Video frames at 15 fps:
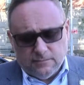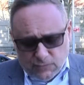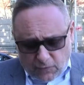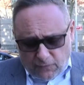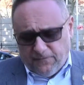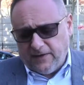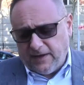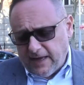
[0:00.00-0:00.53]

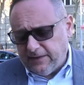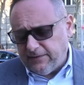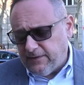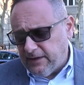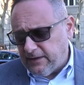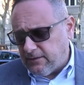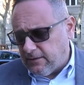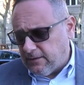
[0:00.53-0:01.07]
don't forget
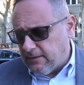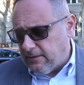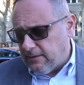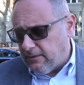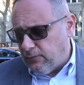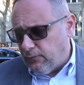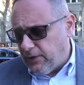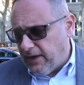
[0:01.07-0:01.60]
that
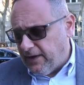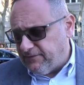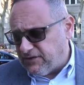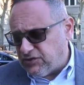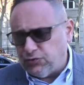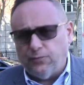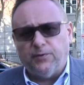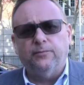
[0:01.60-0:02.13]
we have a
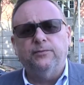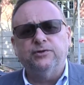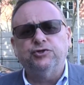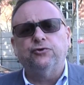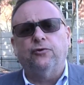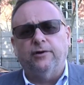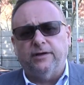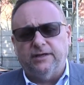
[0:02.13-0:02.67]

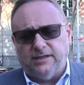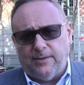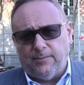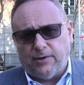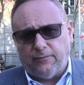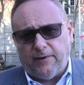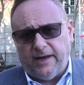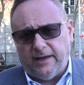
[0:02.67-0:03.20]
supermajority,
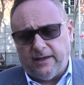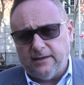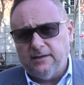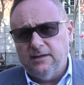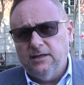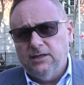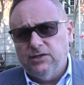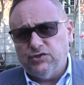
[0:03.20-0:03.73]
Democratic
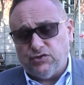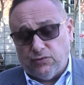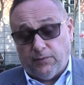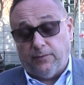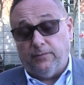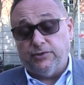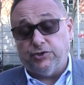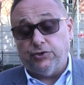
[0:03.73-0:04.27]

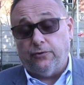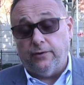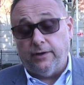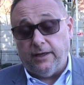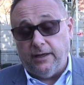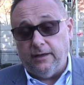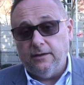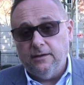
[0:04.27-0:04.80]

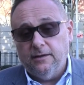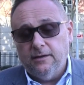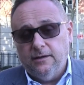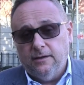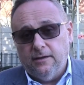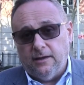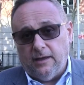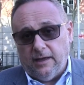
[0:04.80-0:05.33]
supermajority
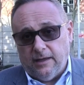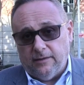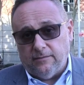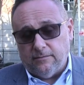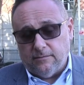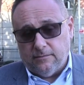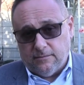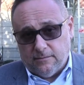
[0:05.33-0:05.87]

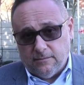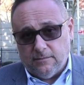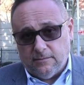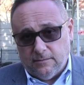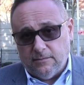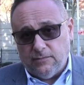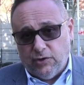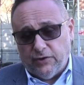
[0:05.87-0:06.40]
in
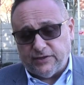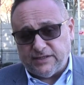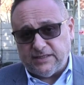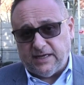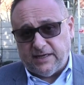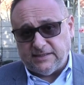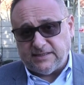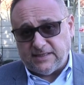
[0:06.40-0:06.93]
New York
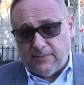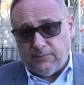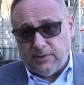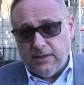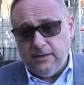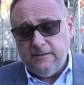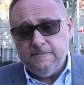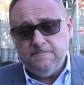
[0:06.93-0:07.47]
State
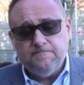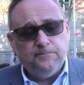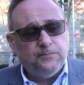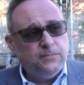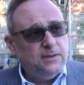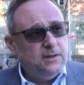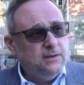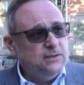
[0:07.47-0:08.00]
Assembly.
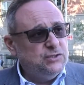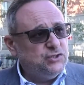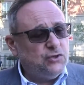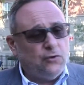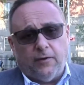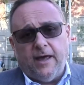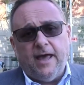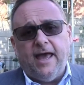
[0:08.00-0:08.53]

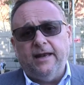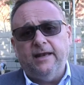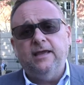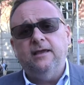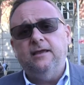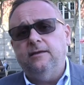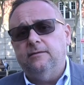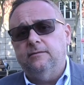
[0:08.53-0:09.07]
So
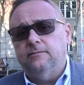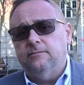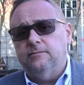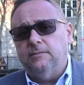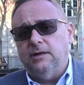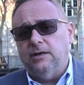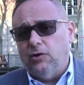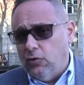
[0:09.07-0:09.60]
any
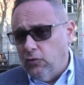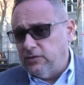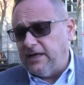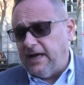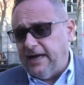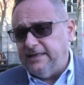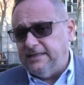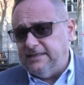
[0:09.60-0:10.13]
good
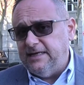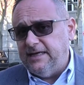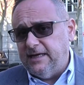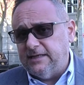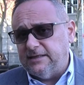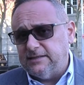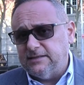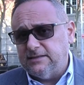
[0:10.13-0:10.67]

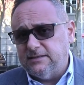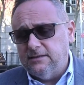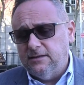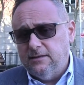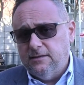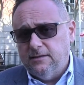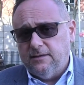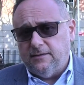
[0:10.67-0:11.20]
ideas
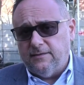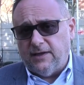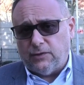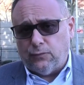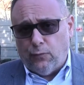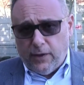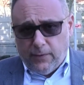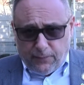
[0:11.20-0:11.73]
that
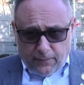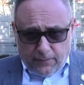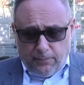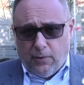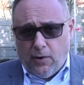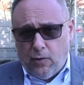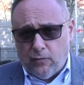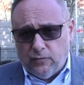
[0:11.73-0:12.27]
we
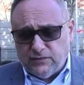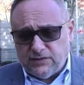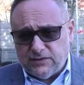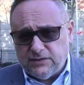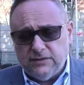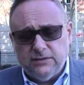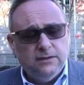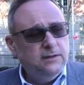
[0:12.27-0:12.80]
propose